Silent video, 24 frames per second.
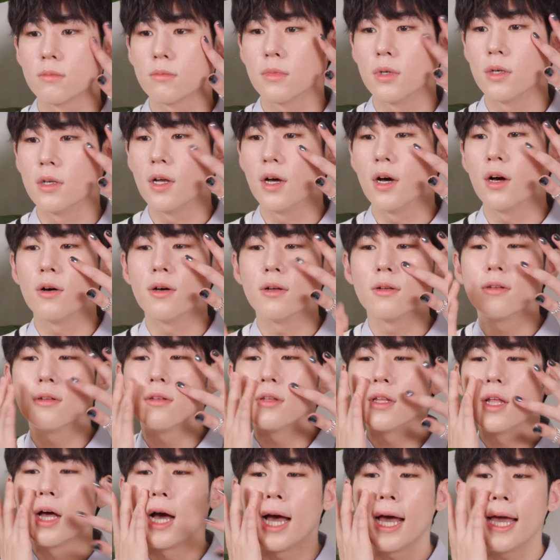But
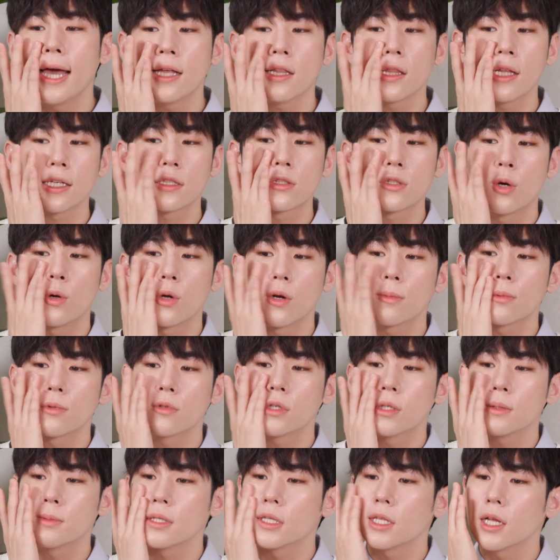I had like tone up
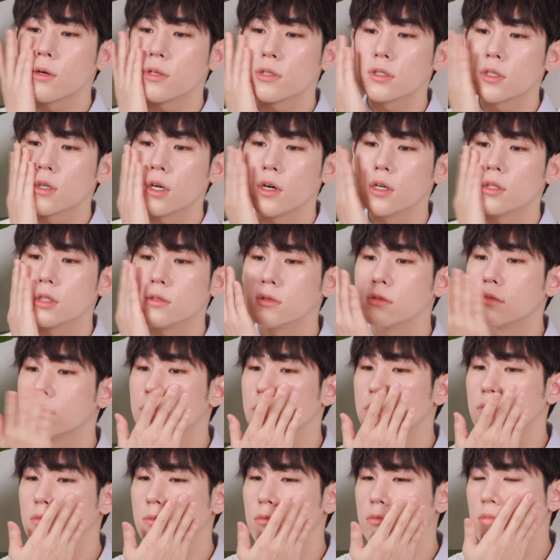cream and now it's gone.
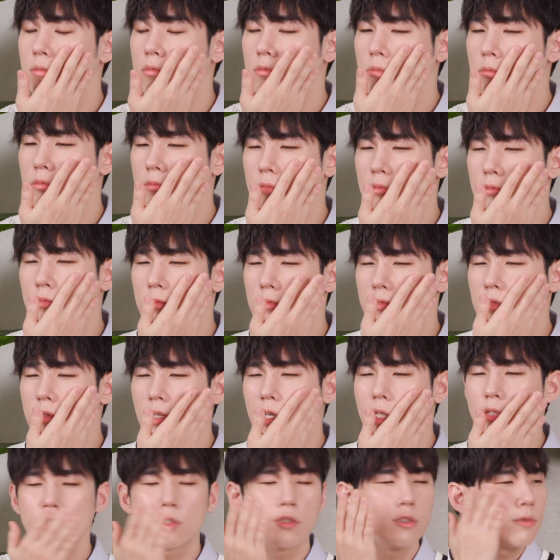
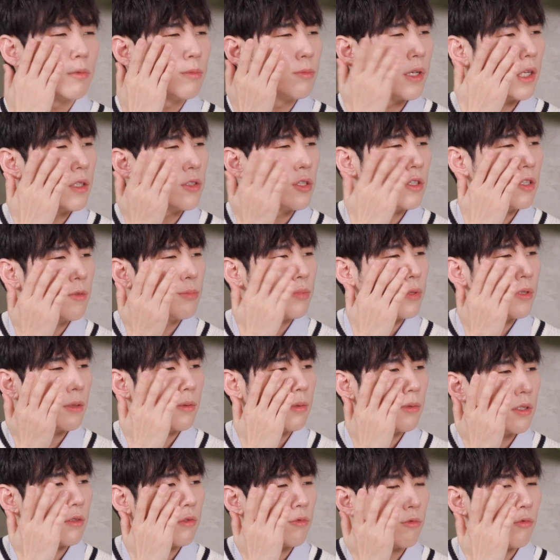I should have
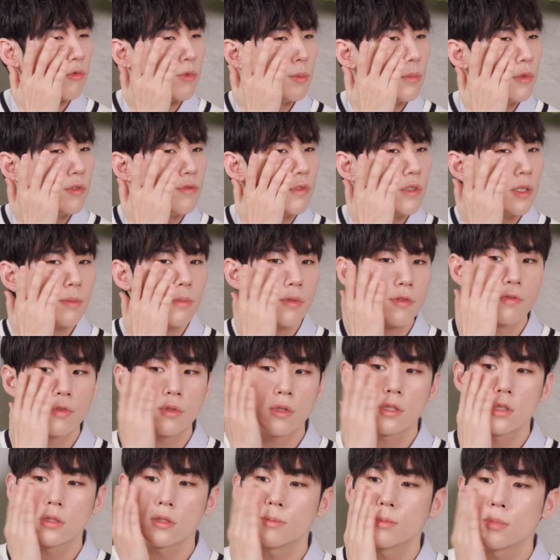probably removed it
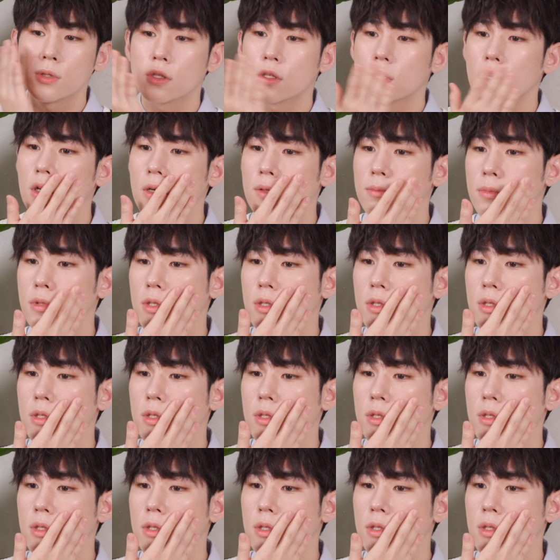before I put it on.